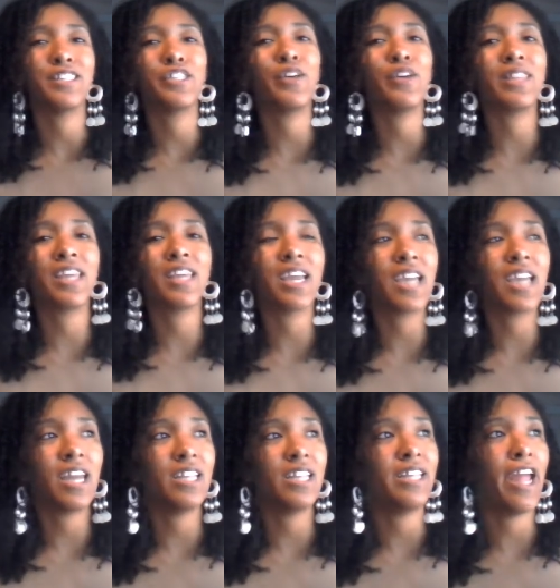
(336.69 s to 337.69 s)
So I think I got
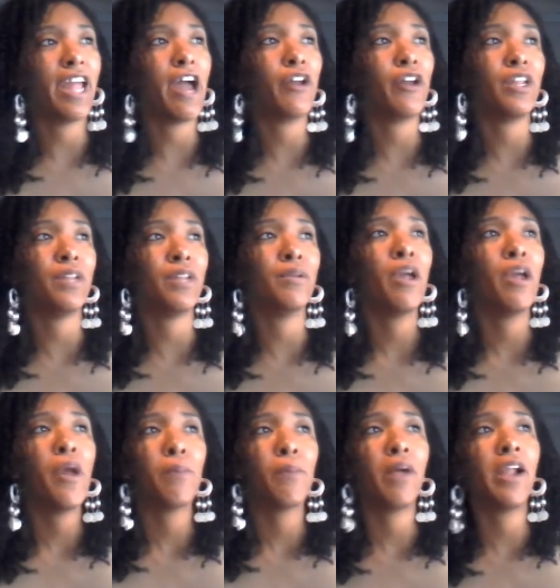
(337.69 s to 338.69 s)
it down in
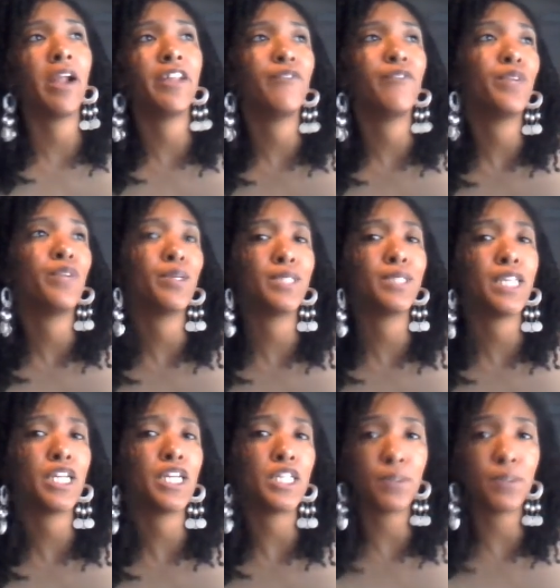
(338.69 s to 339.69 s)
probably 15
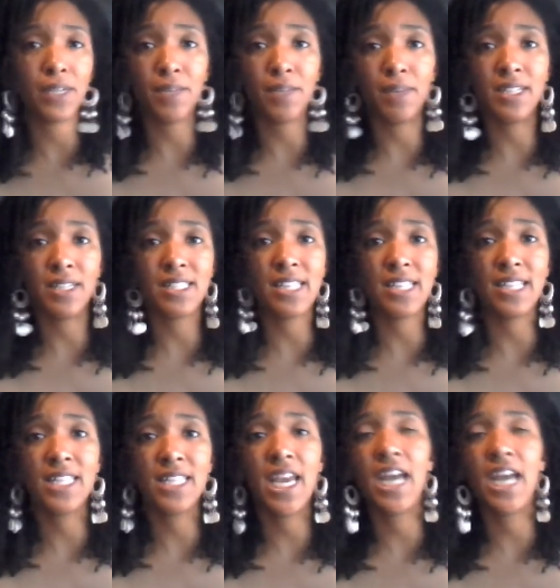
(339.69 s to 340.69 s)
to 20 minutes that
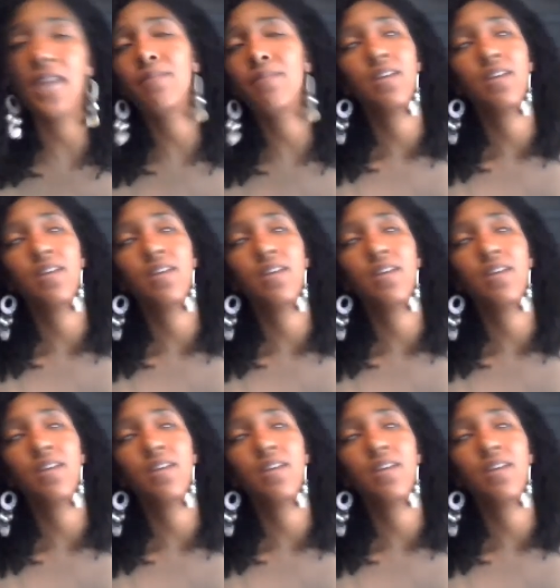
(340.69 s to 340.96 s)
time.